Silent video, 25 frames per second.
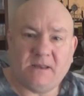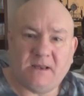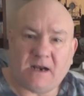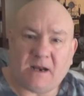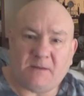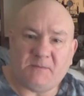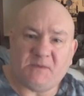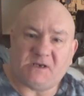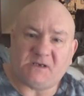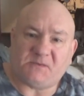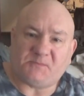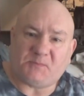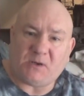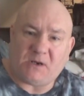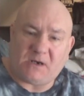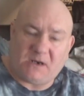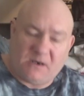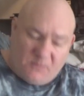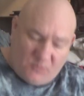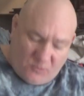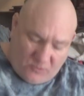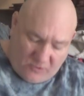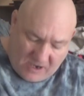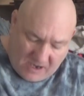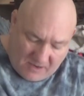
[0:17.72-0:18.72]
and then I'm just putting
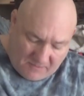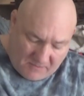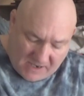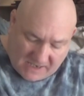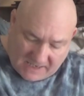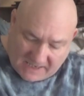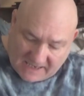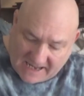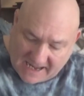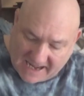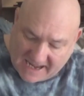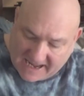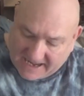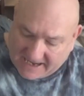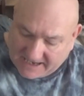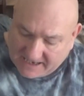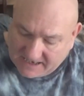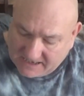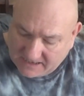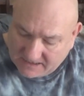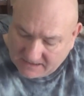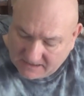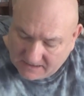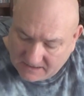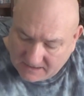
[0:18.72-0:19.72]
them around my
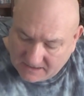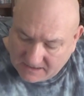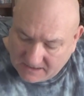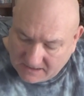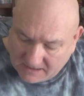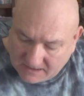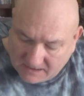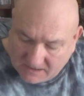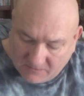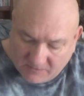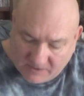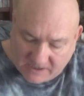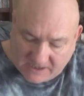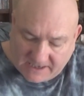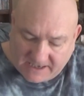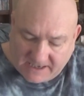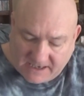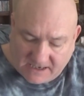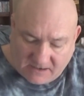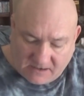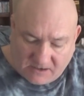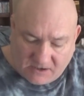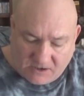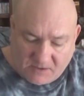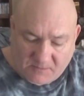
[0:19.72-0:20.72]
leg. And then when I
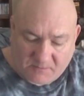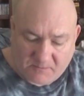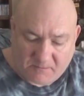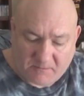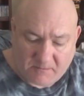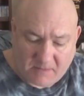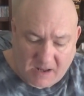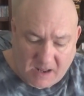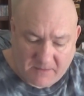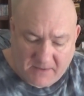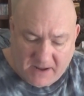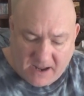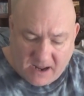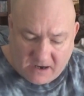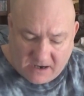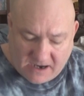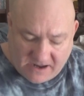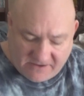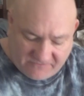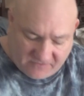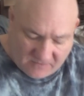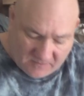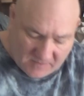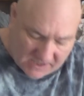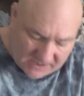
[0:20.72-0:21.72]
get a good amount
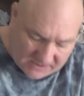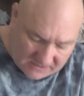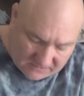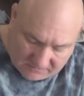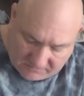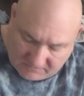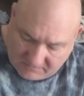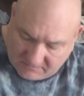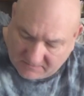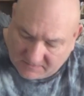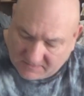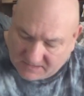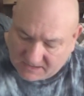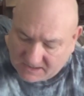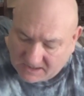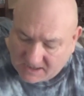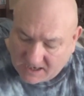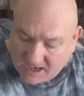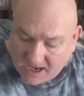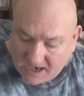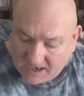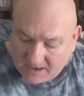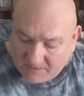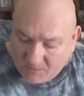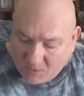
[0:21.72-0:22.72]
of them, I
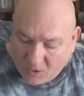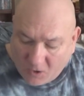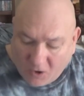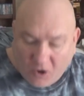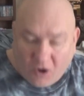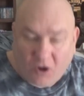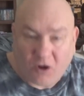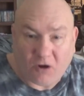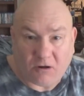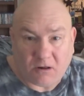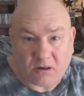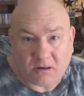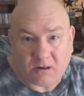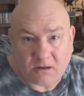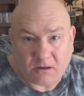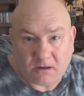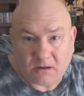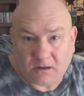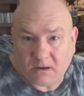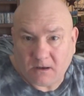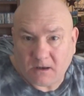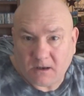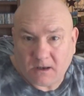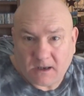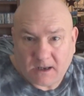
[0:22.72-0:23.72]
cut them all
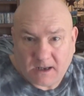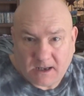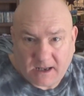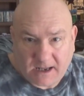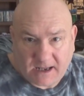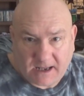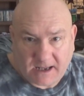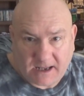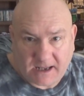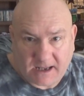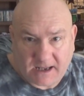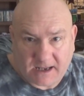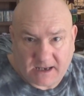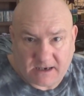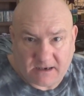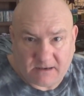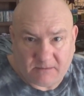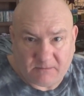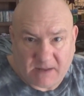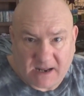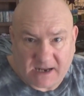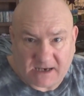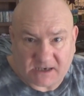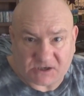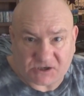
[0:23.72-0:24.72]

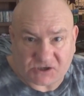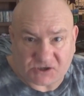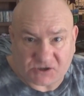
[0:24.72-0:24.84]
and make